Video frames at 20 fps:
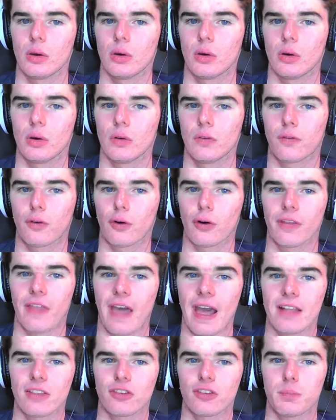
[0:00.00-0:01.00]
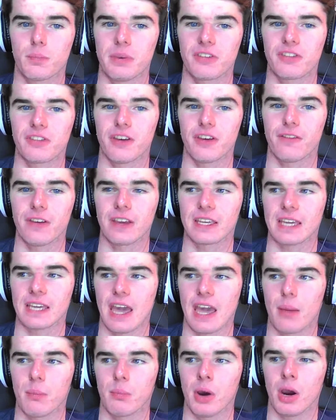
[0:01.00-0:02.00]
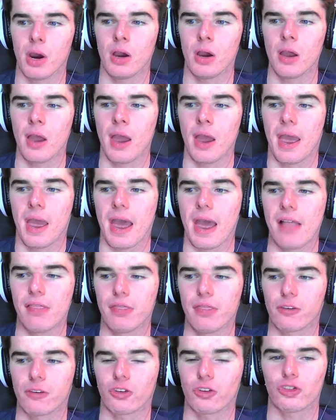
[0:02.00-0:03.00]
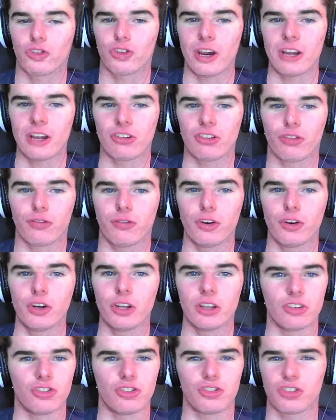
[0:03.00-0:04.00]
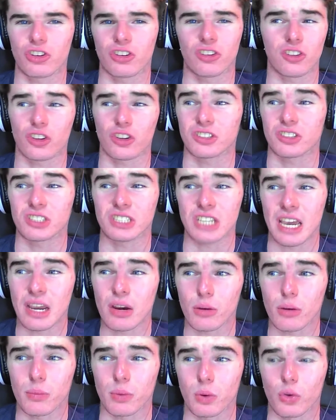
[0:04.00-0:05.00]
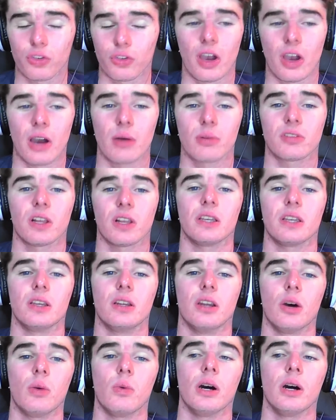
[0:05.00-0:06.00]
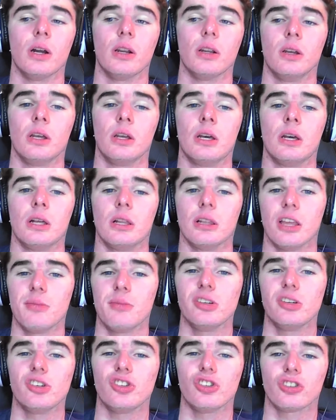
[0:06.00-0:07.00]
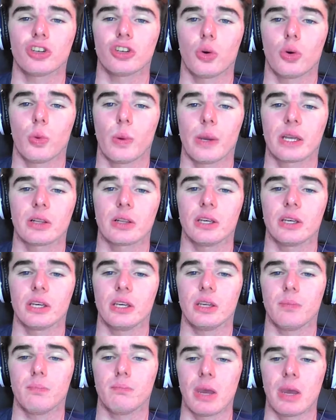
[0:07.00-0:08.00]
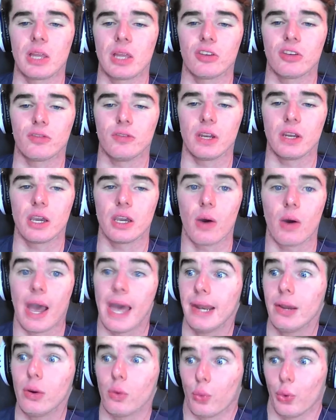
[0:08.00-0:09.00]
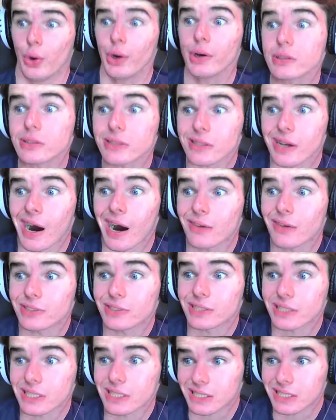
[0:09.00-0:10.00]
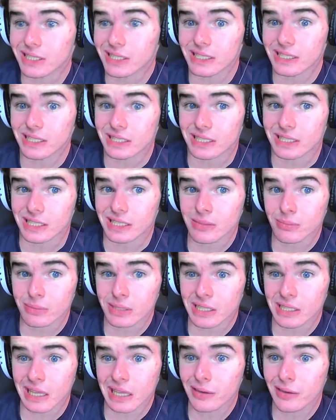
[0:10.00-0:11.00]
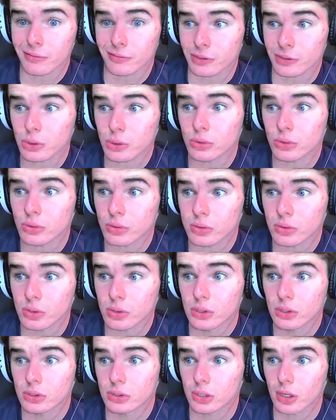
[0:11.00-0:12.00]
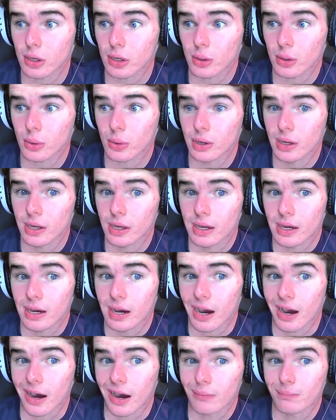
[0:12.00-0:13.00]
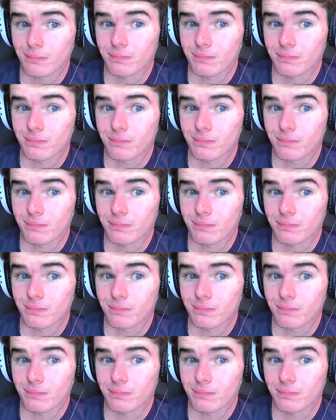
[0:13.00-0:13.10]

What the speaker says: for that specific camera, and the stretch footage just looked terrible. So I was like, you know what? Let me just quickly make this video. And it worked. Obviously, it's getting me a lot of views. So I'll